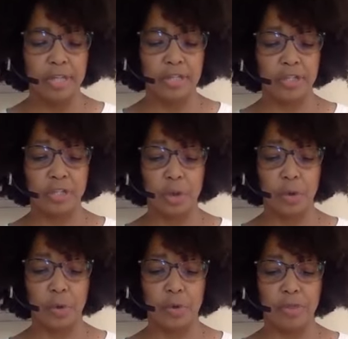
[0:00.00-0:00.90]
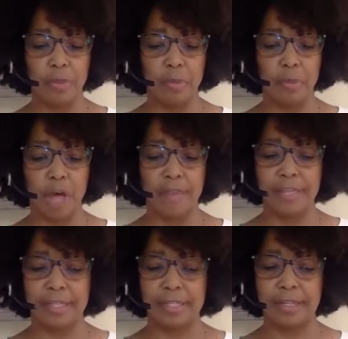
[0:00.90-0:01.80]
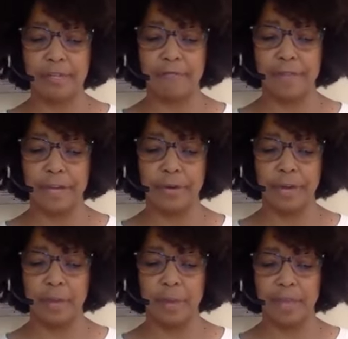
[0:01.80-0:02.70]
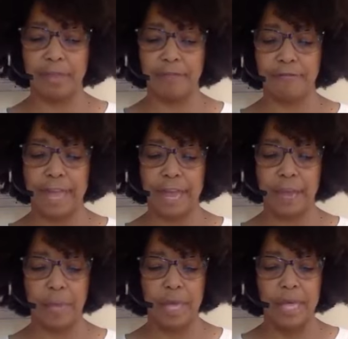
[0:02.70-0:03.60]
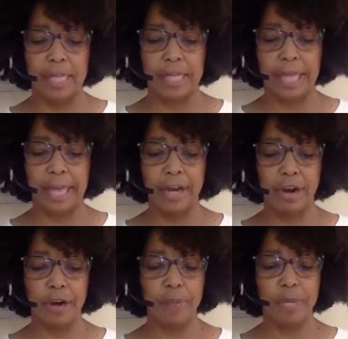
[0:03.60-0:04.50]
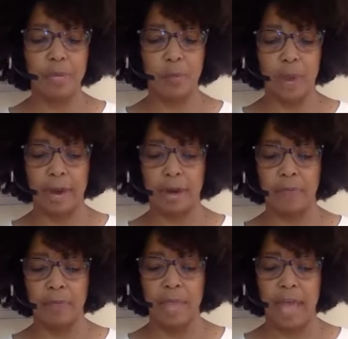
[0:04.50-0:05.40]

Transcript: So the moth is still fluttering about the flame. Let her beware.